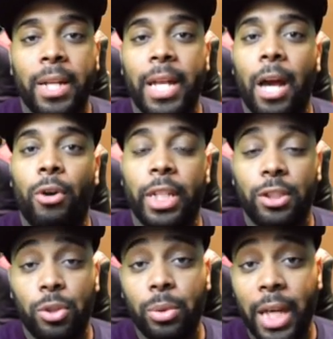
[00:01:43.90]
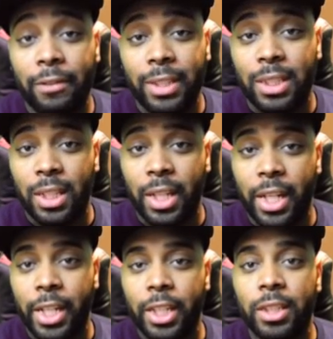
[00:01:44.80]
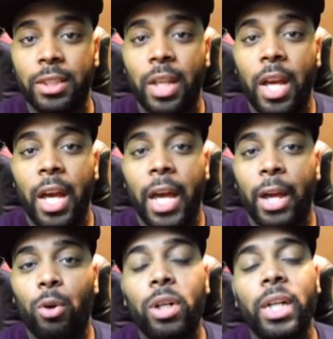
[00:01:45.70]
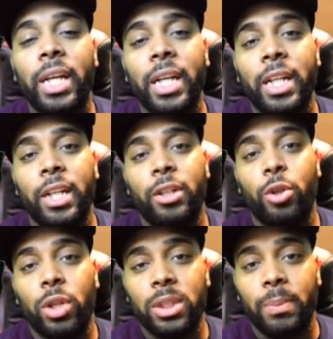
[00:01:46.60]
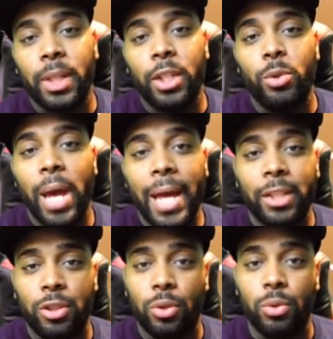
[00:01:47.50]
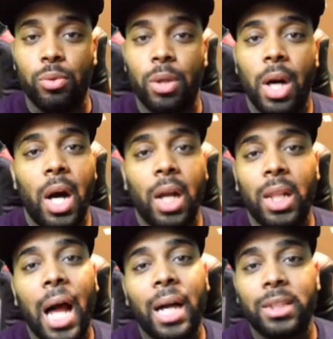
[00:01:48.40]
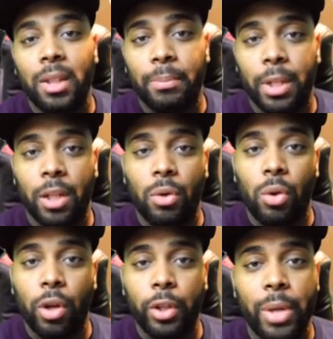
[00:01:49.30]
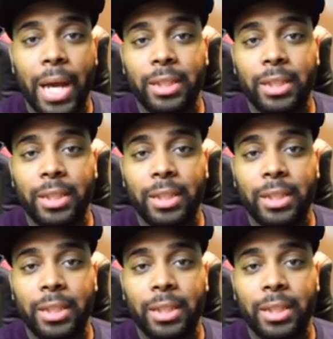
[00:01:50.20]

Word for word: Now in 2K recent years, in order to get an endorsement, you had to unlock something, or you had